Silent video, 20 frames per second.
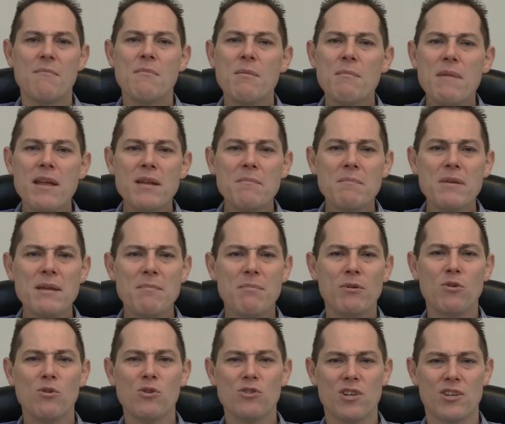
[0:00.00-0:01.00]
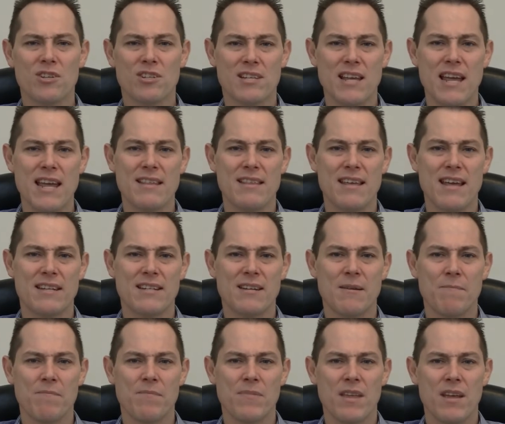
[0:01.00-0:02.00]
But many people also say that
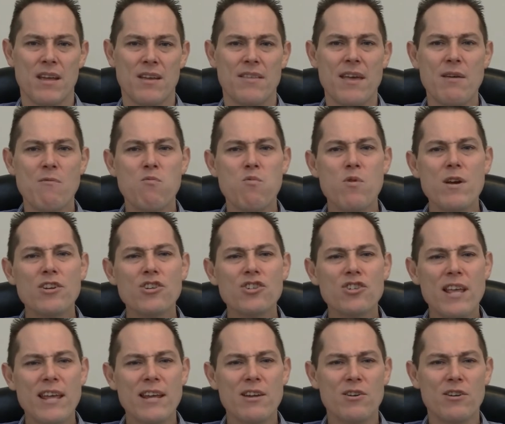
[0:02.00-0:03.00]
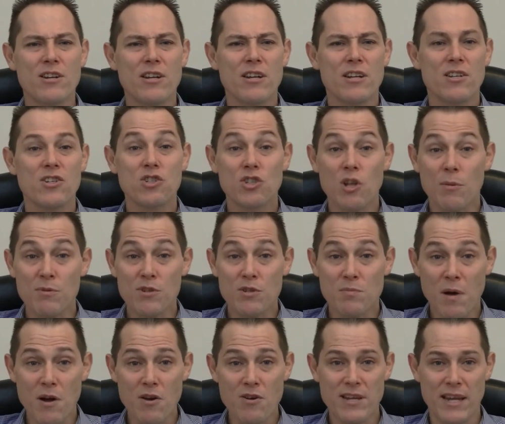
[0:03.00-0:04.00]
they wish they could stop
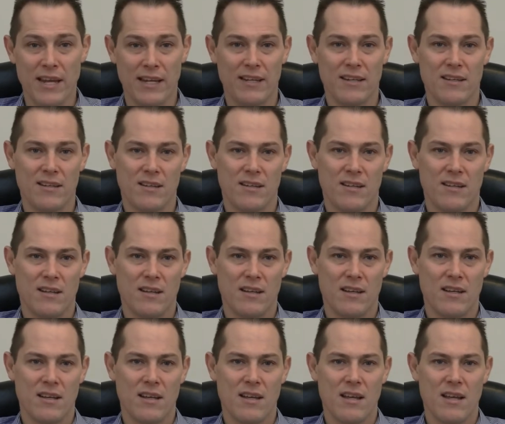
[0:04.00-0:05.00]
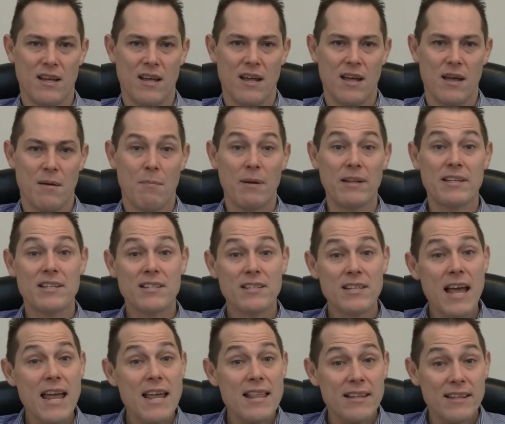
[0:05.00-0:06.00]
smoking, but
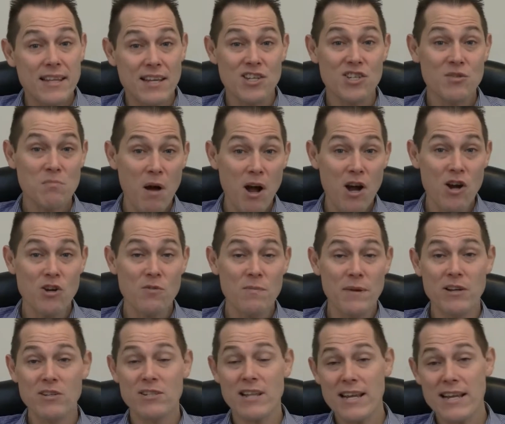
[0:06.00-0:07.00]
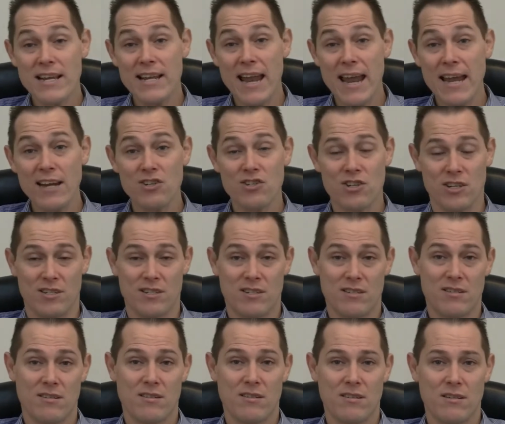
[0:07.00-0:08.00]
say that they smoke because they get
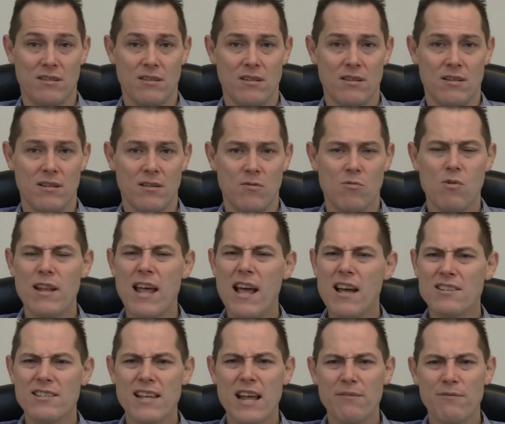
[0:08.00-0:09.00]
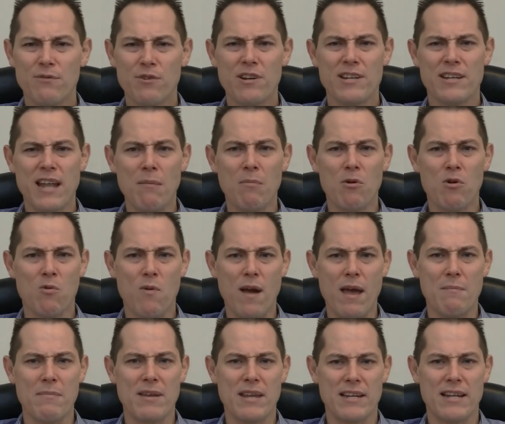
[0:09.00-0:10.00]
anxious. Well, how's that for a double
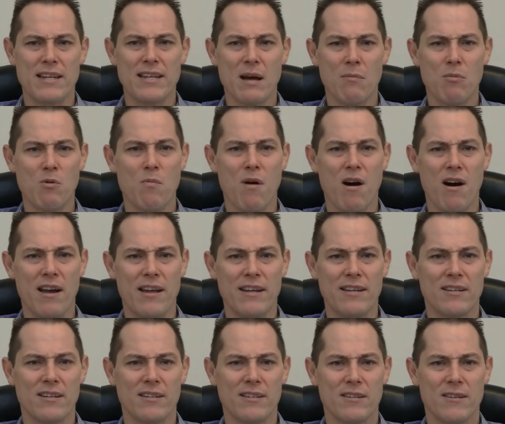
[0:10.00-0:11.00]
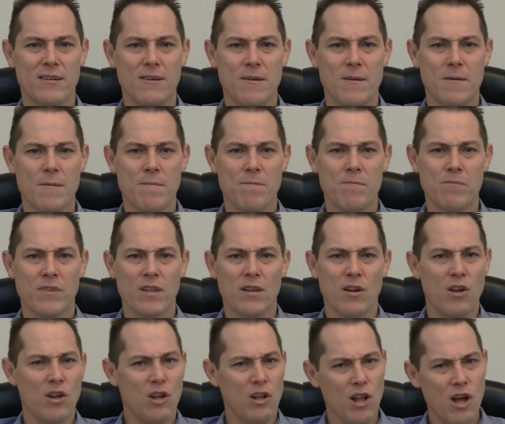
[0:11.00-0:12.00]
whammy and a double bind?
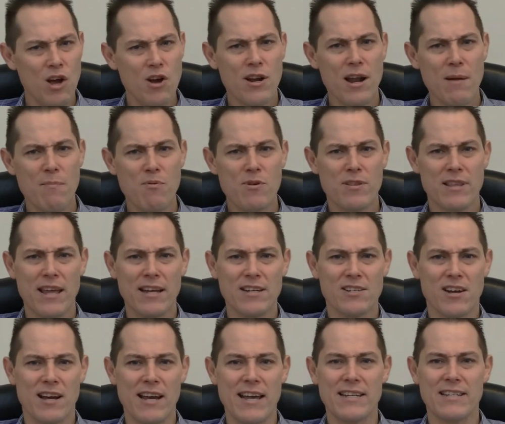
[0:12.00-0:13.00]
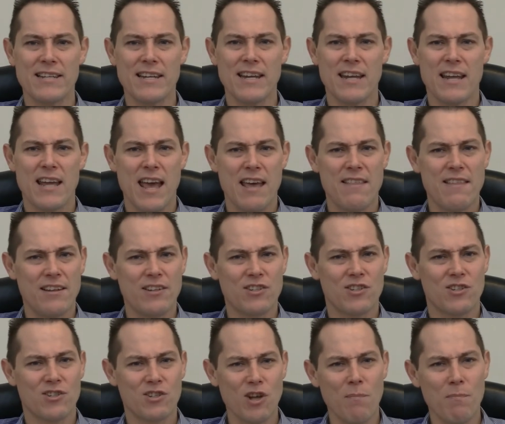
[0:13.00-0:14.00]
Load up with anxiety and then
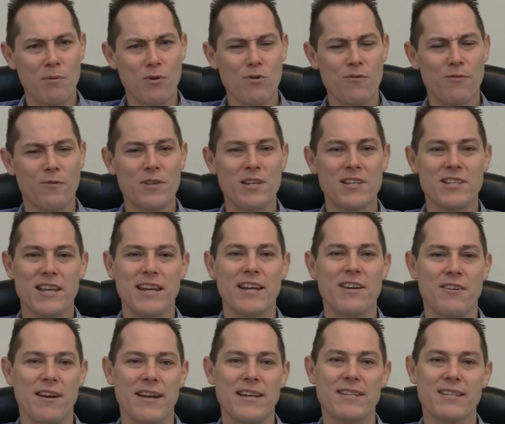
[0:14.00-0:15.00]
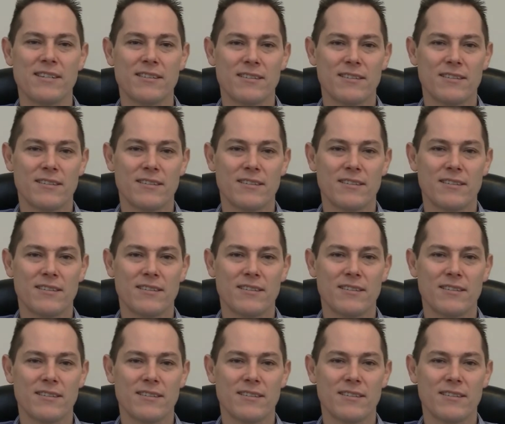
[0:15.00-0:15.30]
top it off with a cigarette.